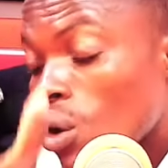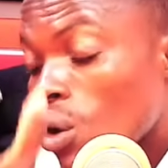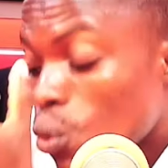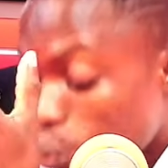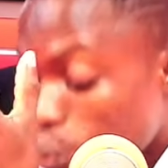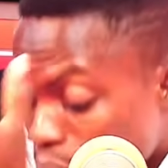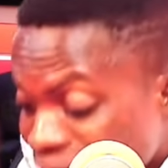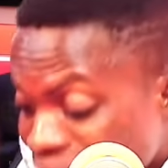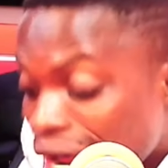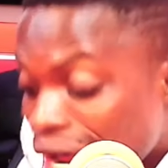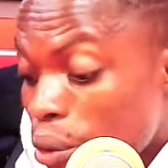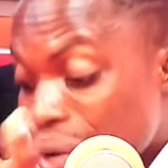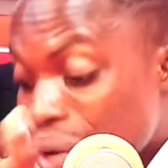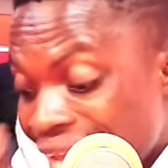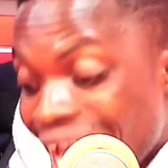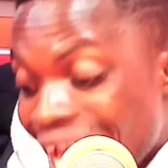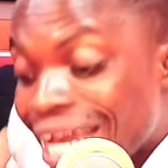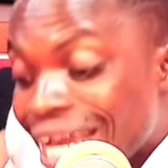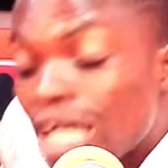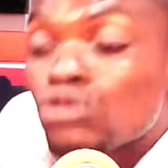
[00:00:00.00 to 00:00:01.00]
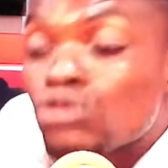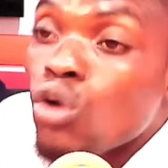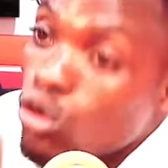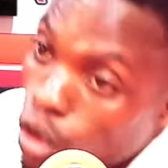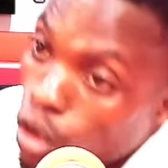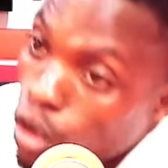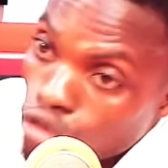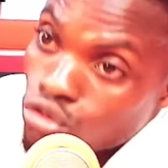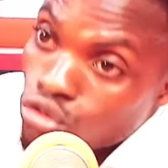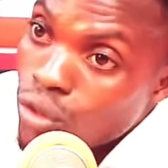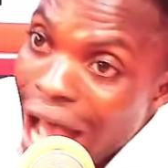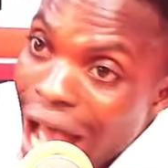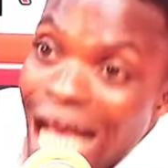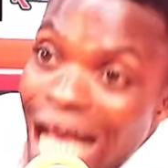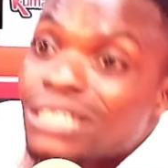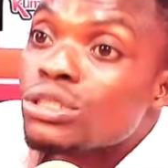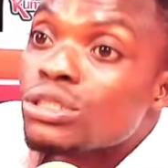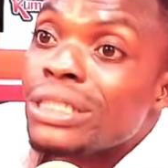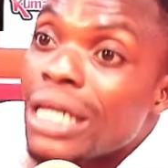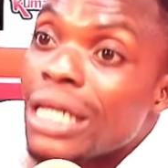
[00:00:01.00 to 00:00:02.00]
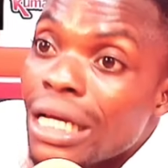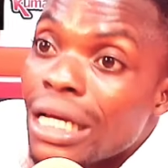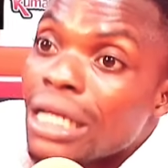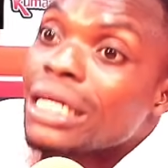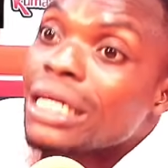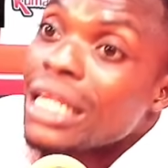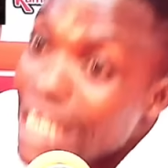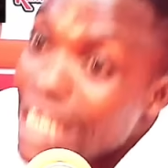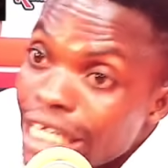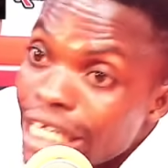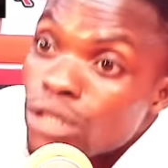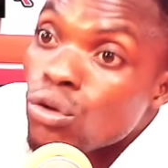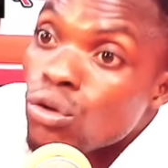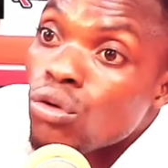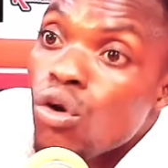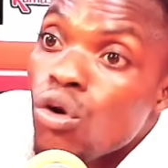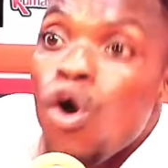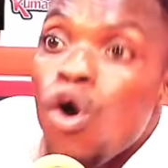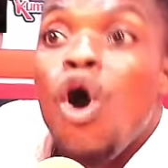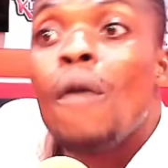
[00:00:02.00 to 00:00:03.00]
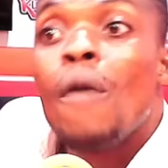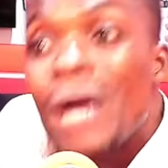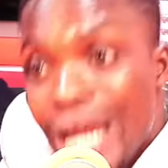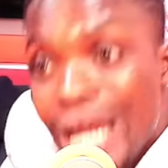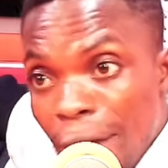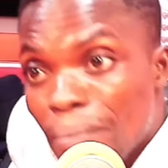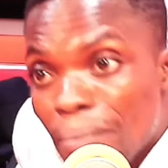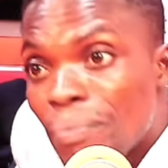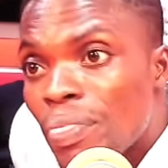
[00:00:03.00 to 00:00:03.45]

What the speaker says: Whether we like it or not, has the league no obekem.